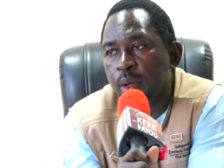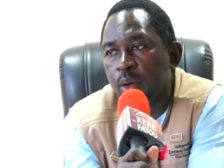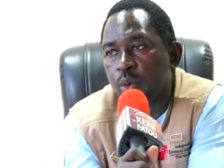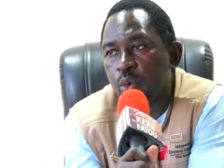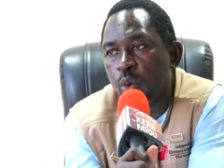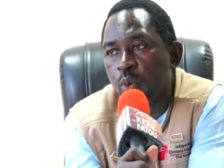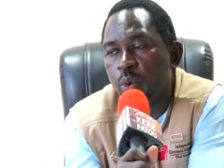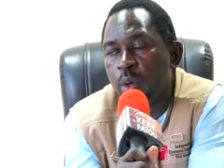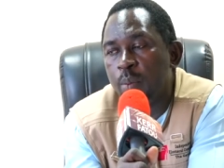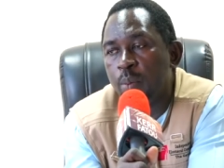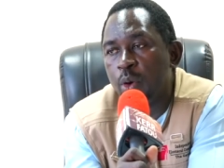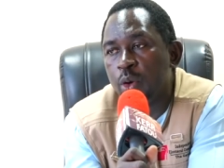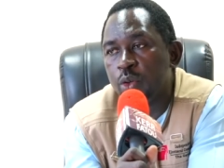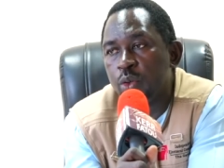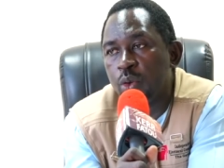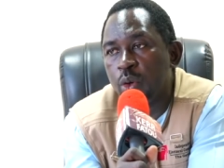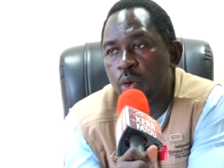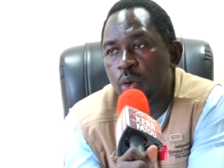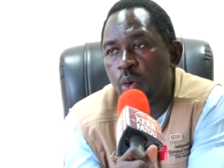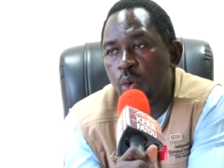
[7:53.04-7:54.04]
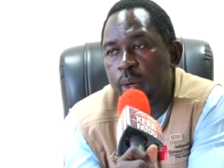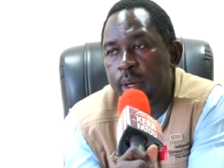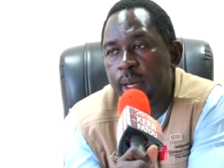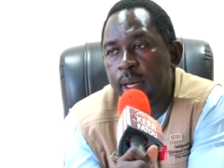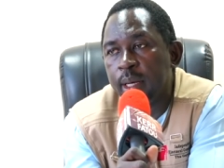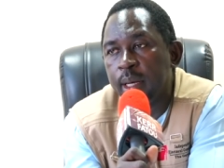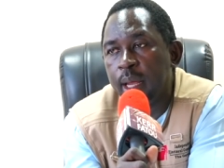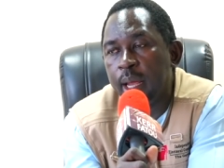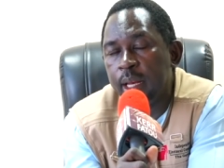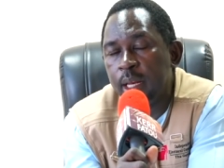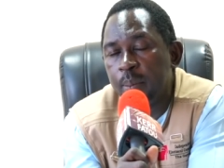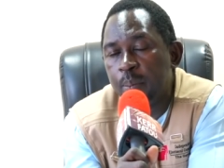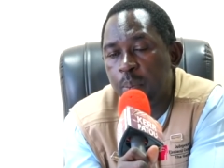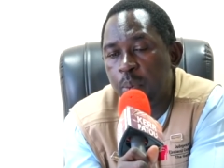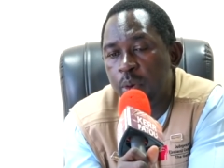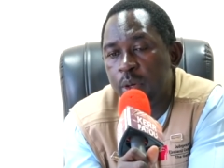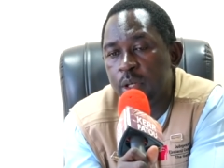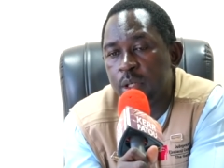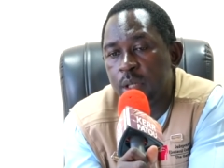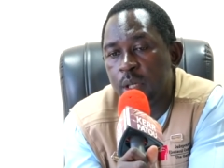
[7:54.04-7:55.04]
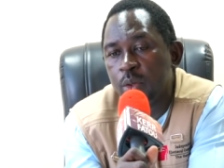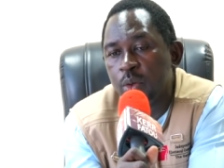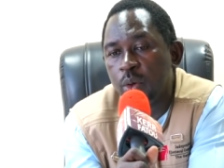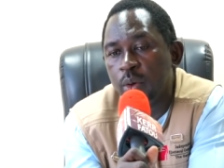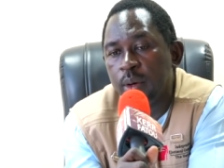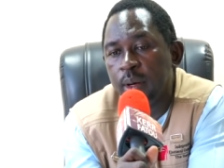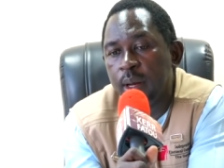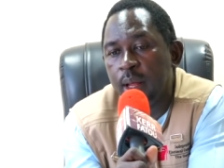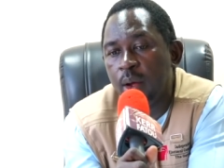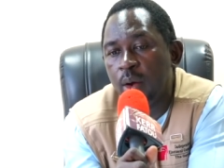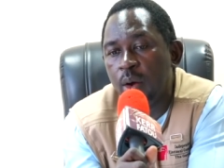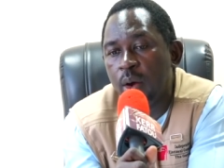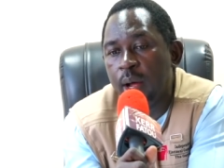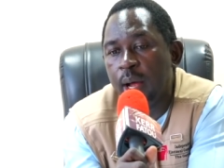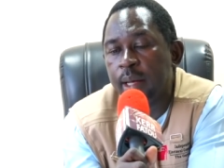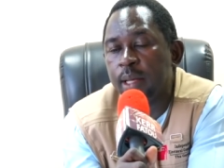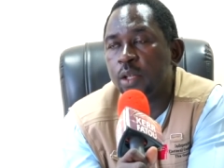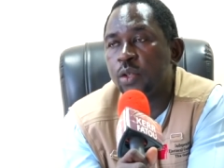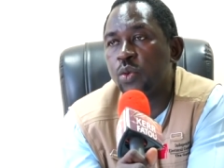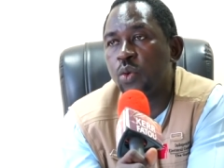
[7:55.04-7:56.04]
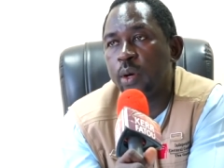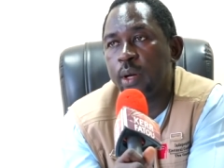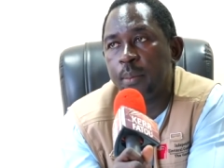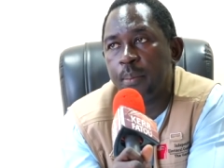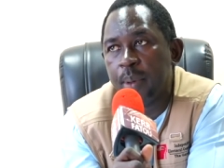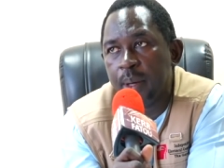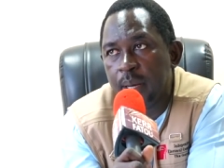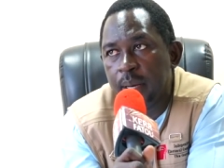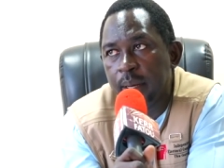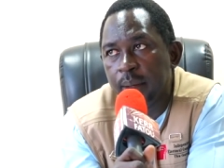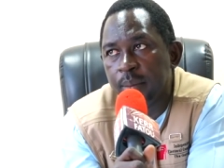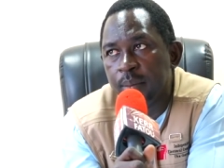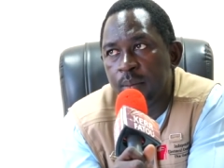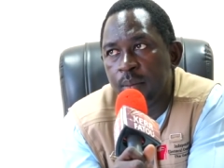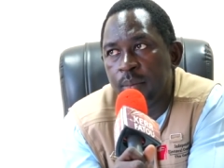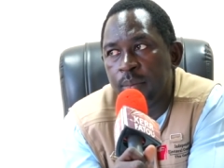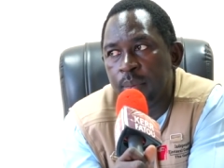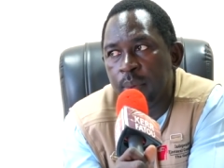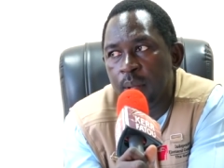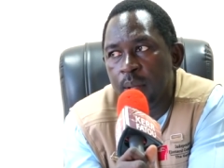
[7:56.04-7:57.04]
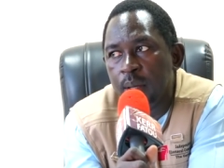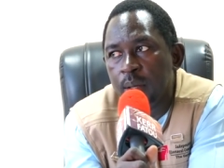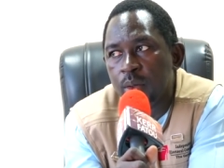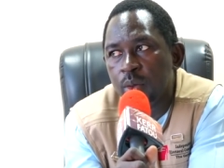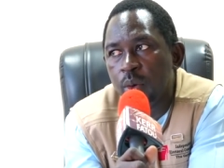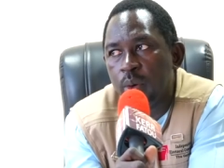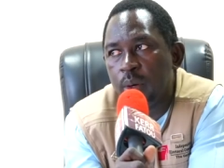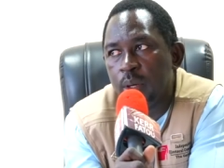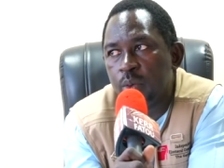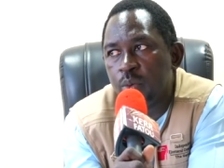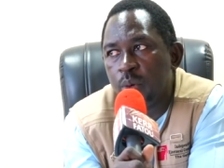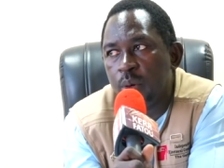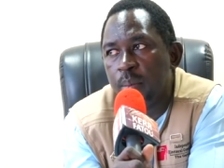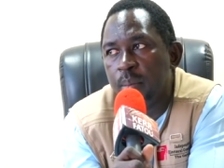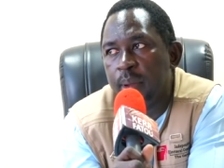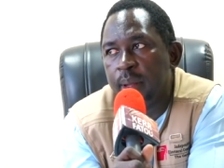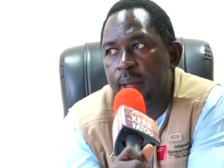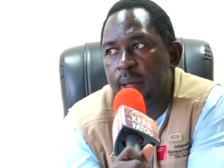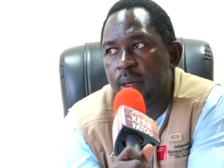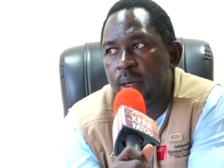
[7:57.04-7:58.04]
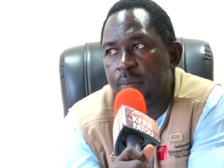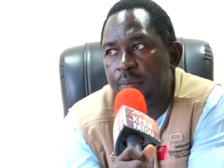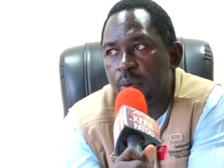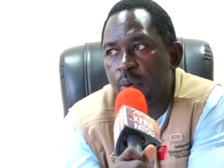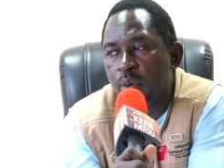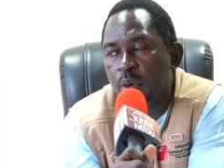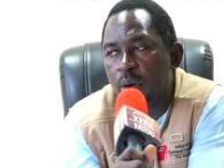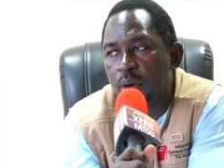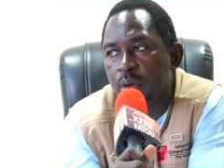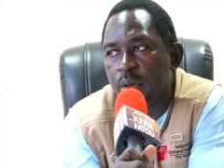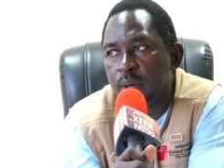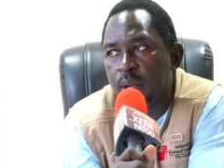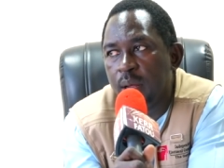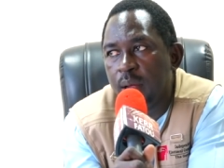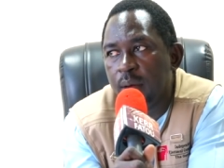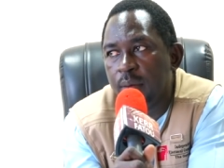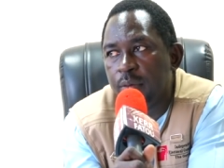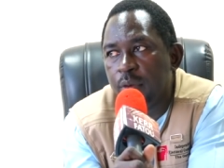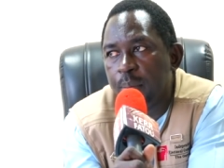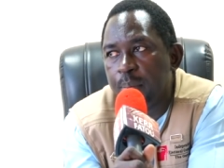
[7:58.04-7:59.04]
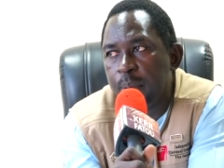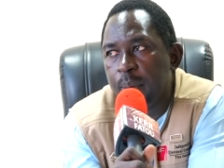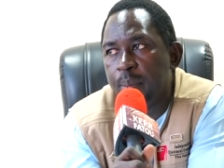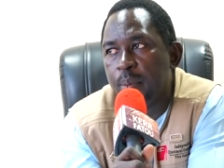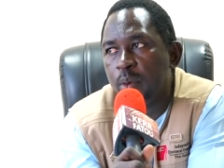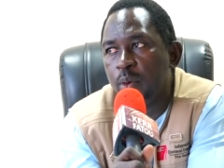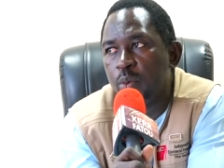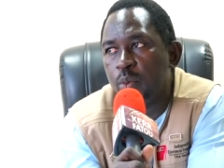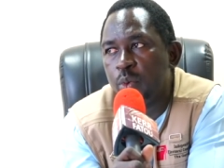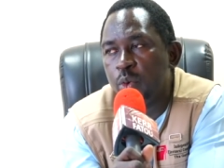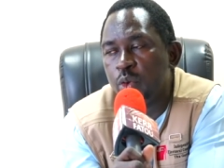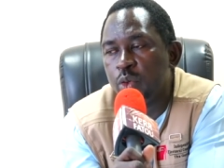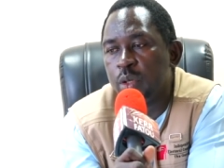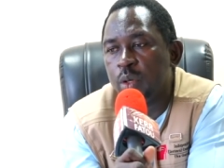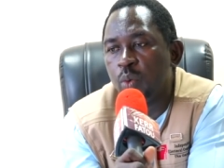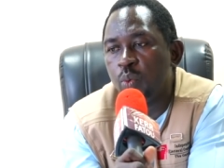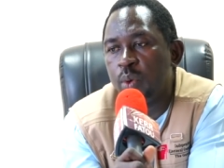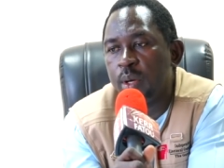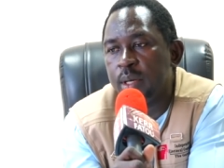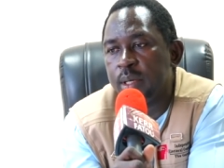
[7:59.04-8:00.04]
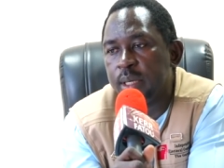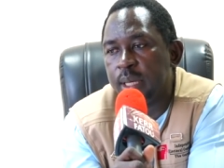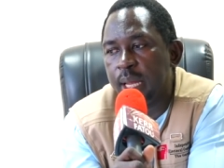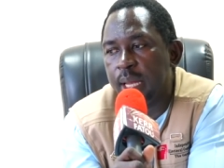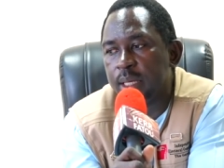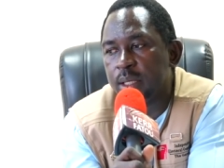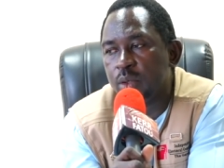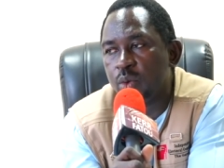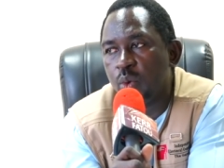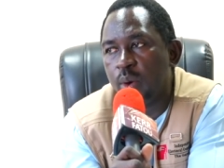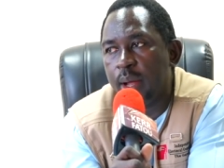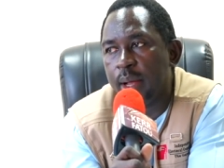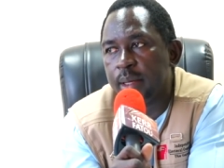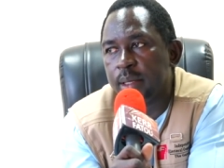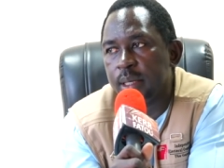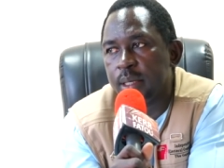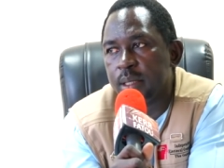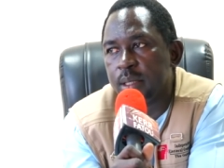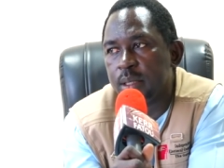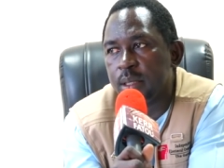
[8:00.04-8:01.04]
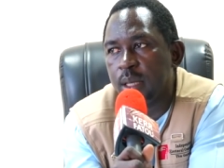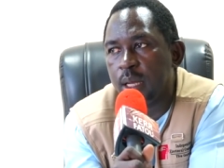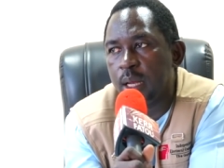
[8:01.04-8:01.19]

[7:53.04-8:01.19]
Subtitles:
So we must not locate any polling station at a story building. So this will make it difficult for people using wheelchairs to access